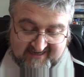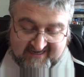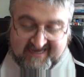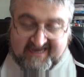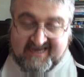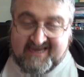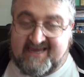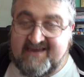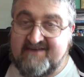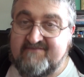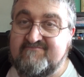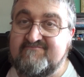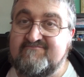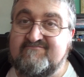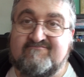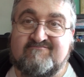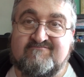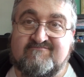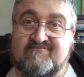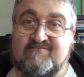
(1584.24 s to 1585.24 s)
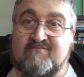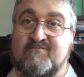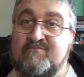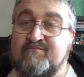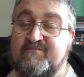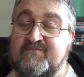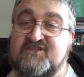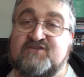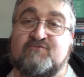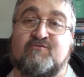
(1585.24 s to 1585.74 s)
Squid
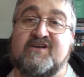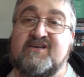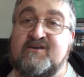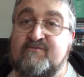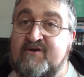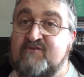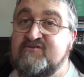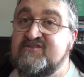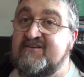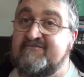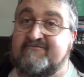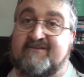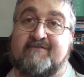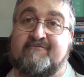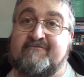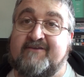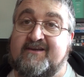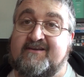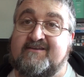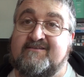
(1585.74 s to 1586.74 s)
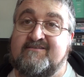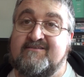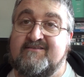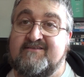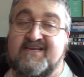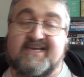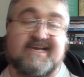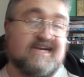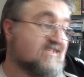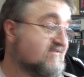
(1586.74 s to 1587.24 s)
and the Whale's terrific.
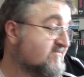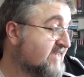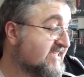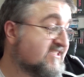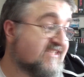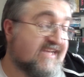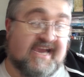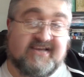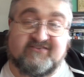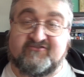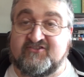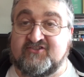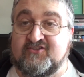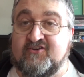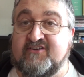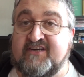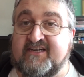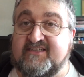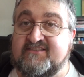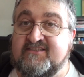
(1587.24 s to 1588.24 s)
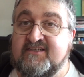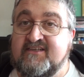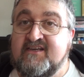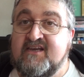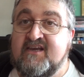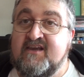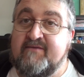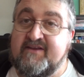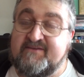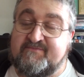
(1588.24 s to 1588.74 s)
You get some nice extras on it.
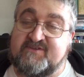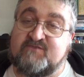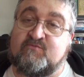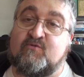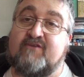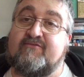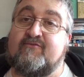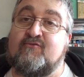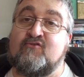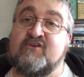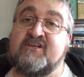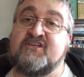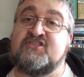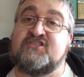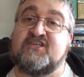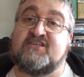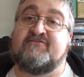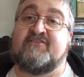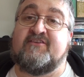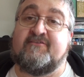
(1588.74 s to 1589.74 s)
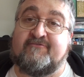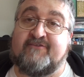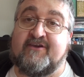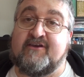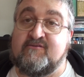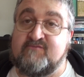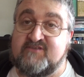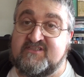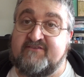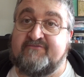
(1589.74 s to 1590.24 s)
It's worth owning just for the
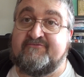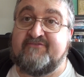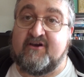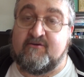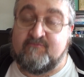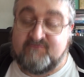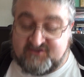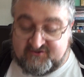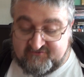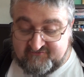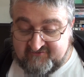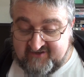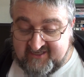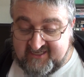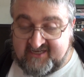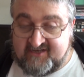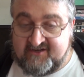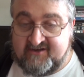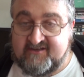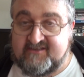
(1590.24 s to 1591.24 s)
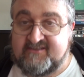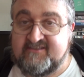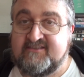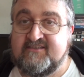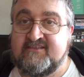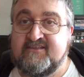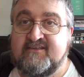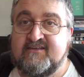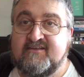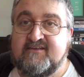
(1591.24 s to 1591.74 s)
film because the film is really good.
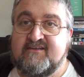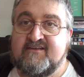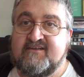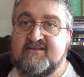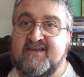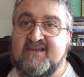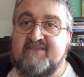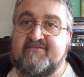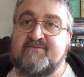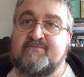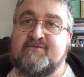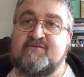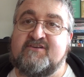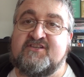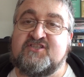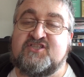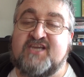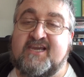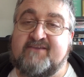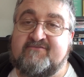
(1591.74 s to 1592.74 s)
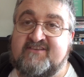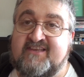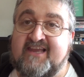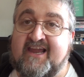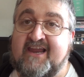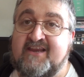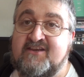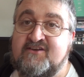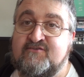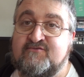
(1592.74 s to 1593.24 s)
You've got people like Jeff
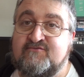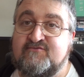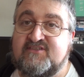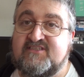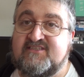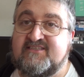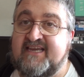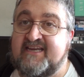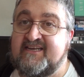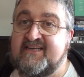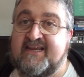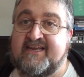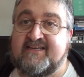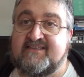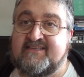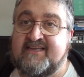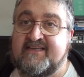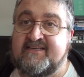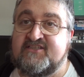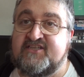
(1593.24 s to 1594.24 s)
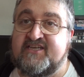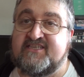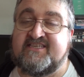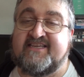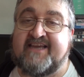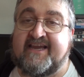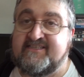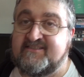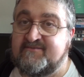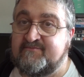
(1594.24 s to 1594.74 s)
Daniels in it and
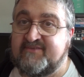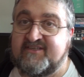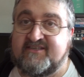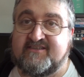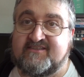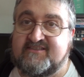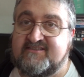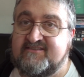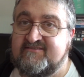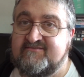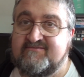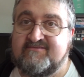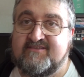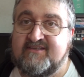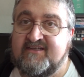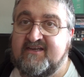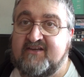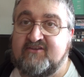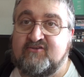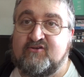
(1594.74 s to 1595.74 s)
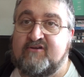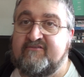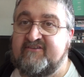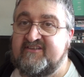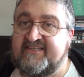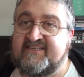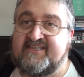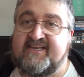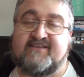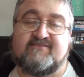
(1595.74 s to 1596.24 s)
Jesse Eisenberg and Laura
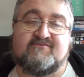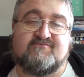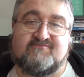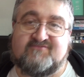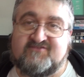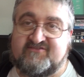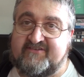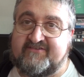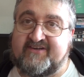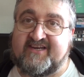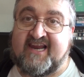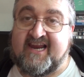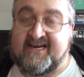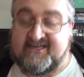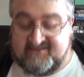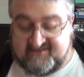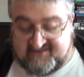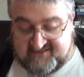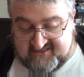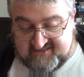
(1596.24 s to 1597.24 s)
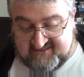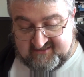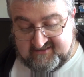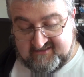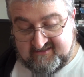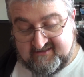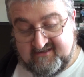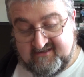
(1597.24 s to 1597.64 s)
Linney. Terrific actors.